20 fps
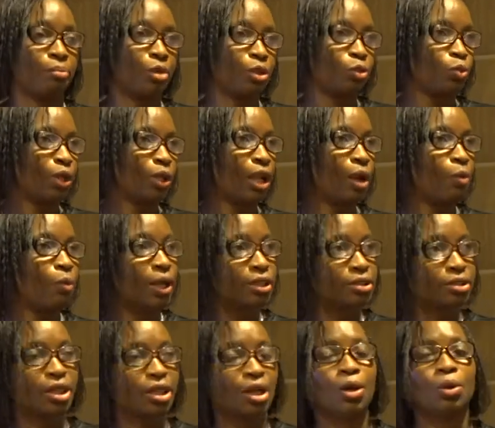But when I
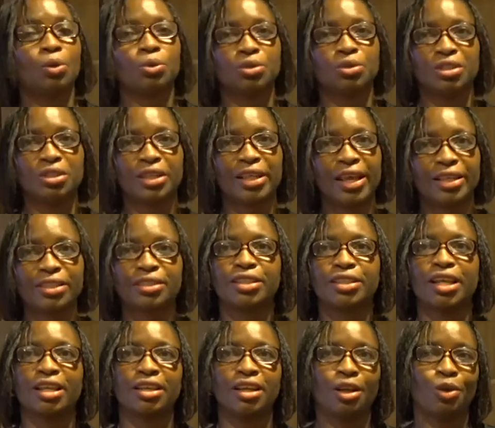went out the next day
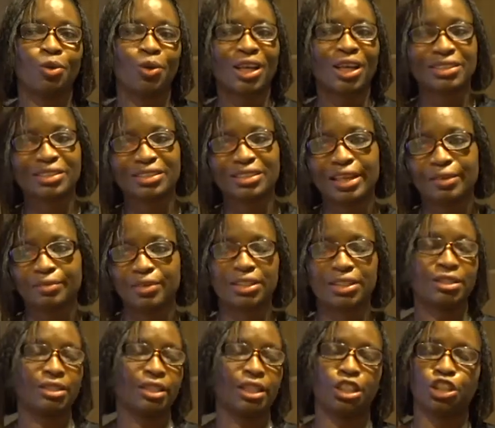and I looked at the
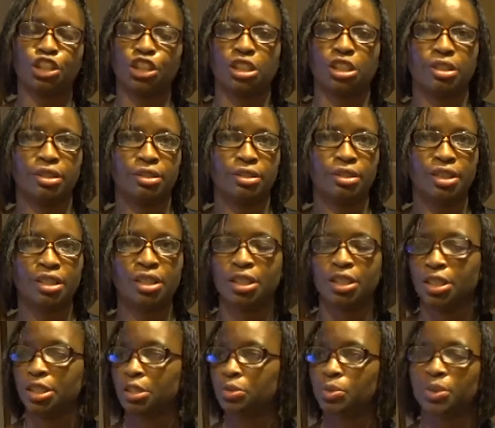devastation,
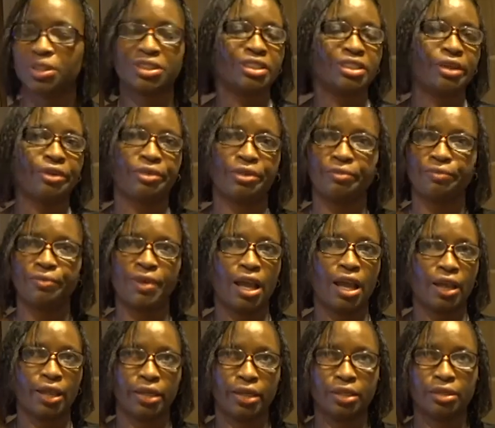it was
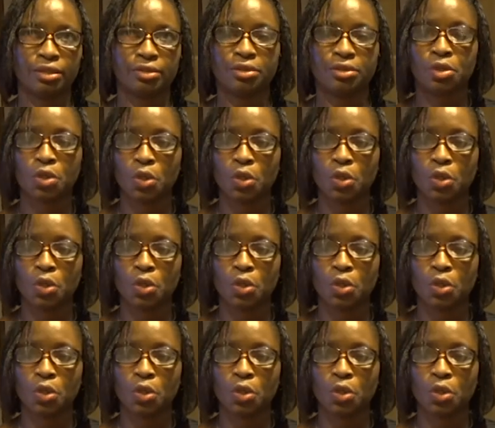terrifying.